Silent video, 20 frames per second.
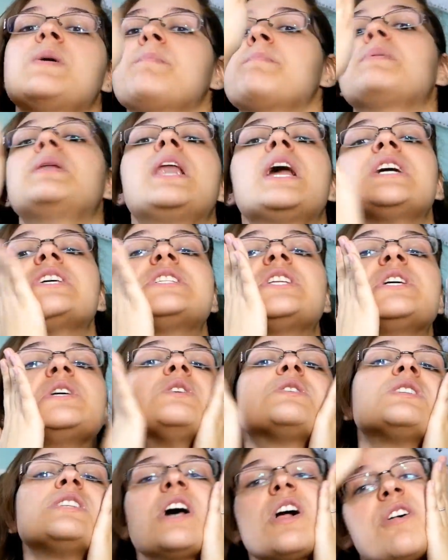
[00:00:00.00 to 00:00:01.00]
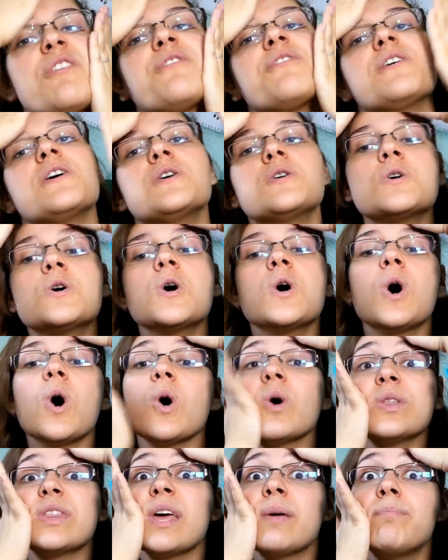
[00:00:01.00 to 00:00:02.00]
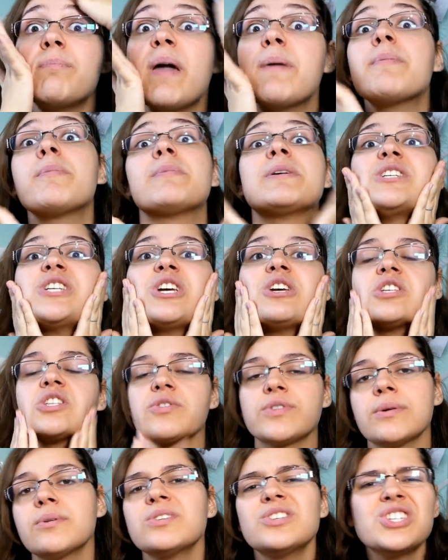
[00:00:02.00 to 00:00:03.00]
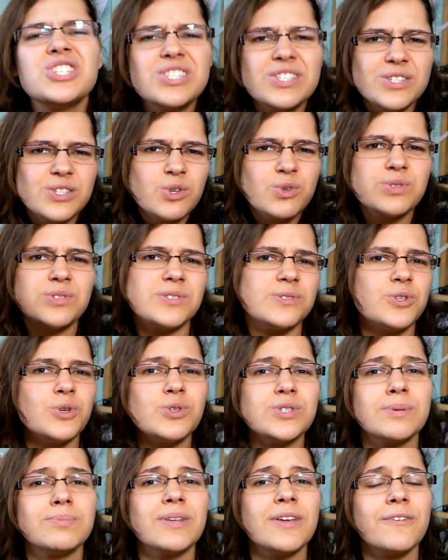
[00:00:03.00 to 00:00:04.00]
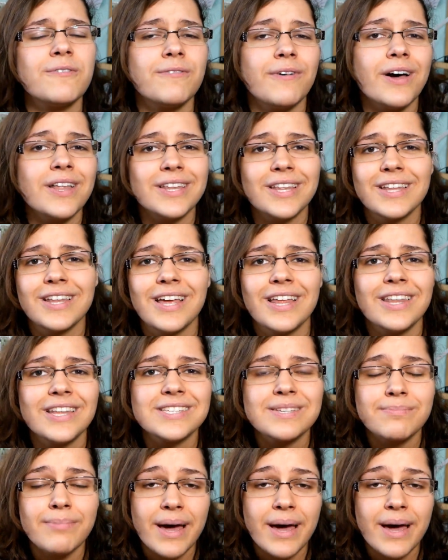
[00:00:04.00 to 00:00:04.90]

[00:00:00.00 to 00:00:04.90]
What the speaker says: plaster yourself on the paper mache, so just do something fun. It doesn't